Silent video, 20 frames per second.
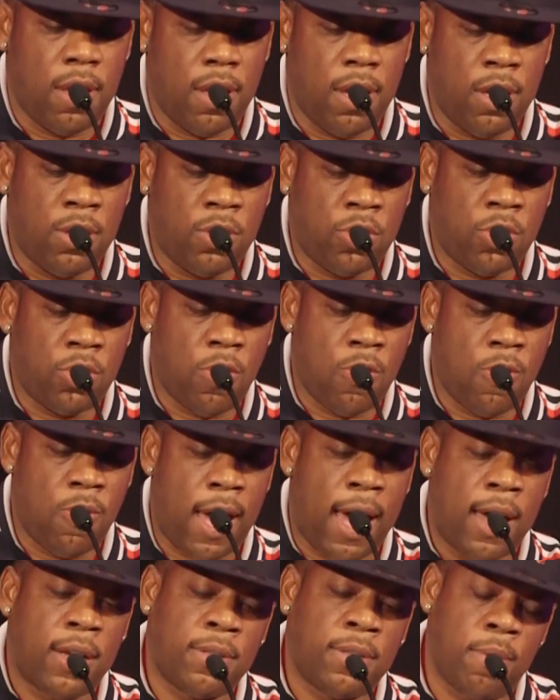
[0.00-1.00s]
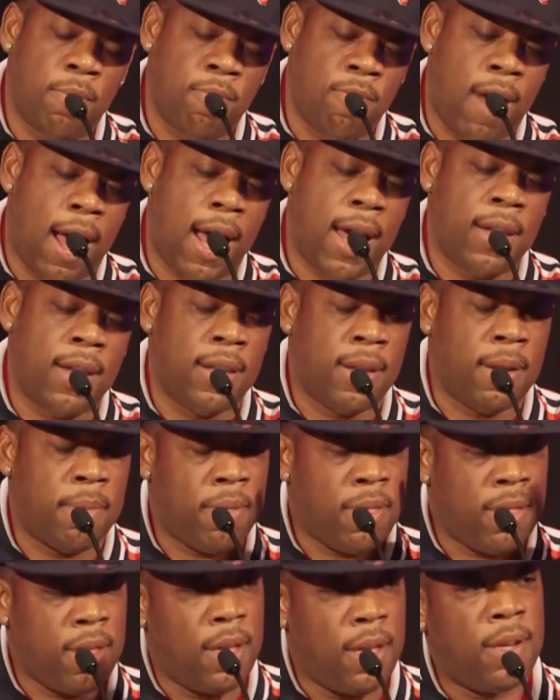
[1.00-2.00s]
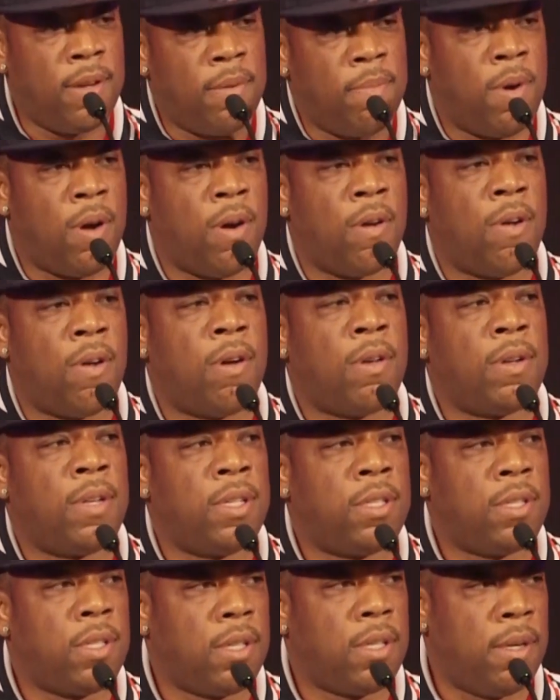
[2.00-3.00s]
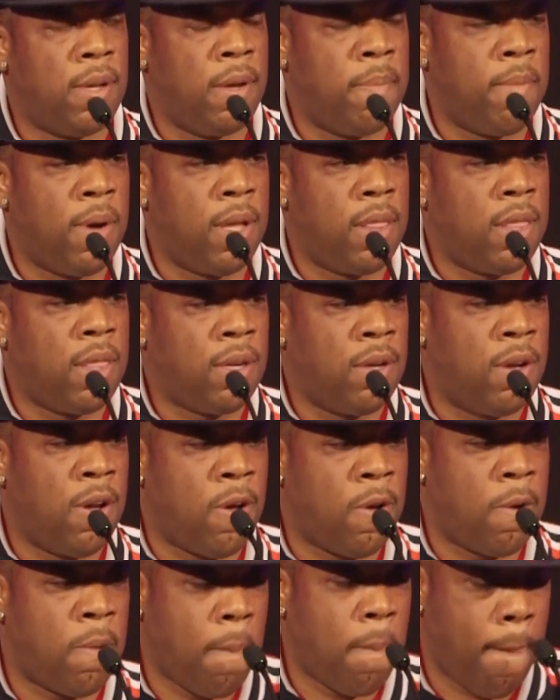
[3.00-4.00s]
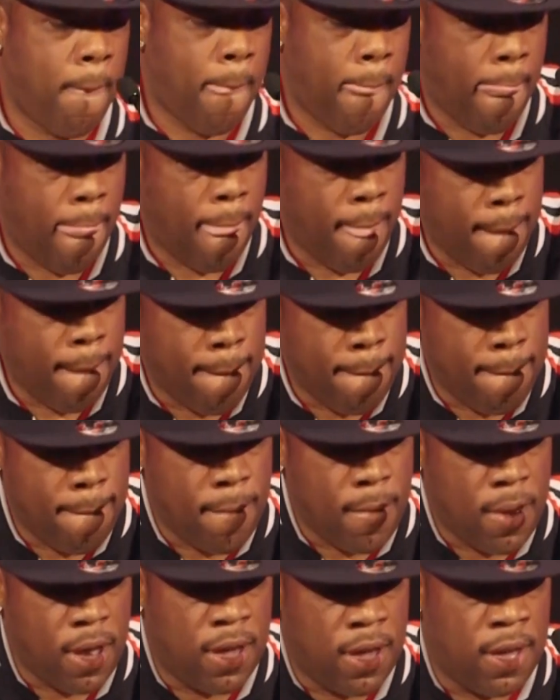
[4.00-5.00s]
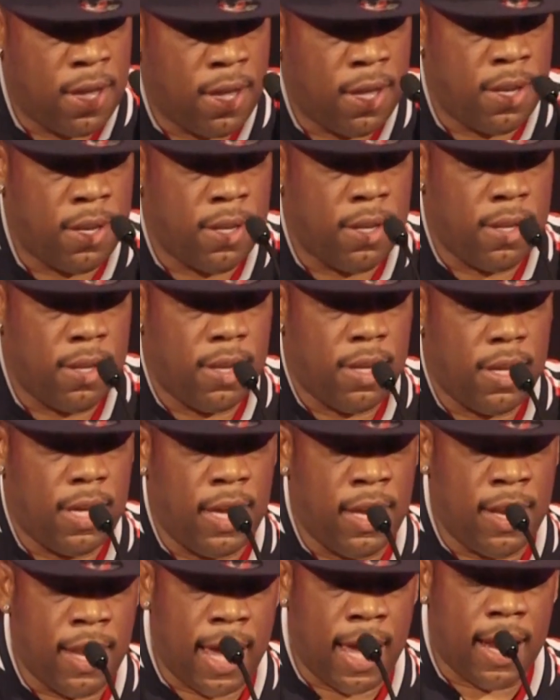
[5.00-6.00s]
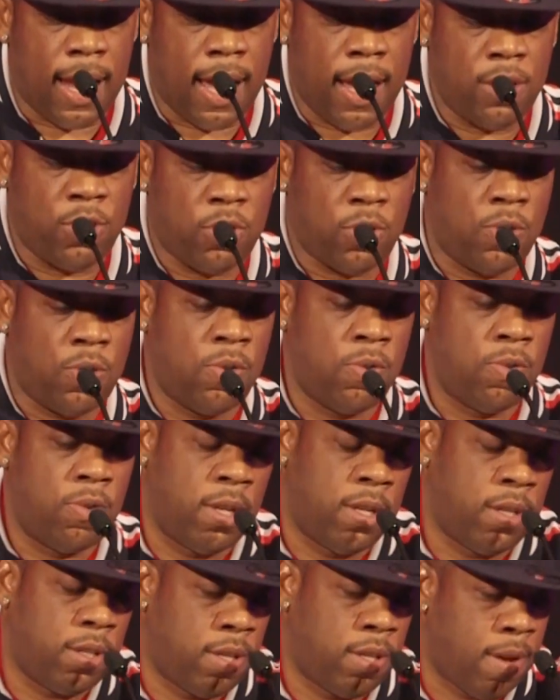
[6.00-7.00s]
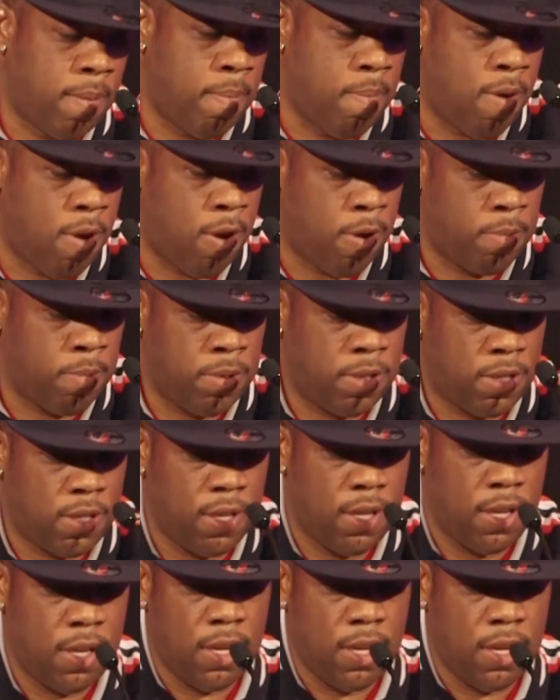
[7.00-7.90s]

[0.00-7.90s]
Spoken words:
And so as I'm riding, I'm thinking about all this a month ago. And in that high school in the suburbs,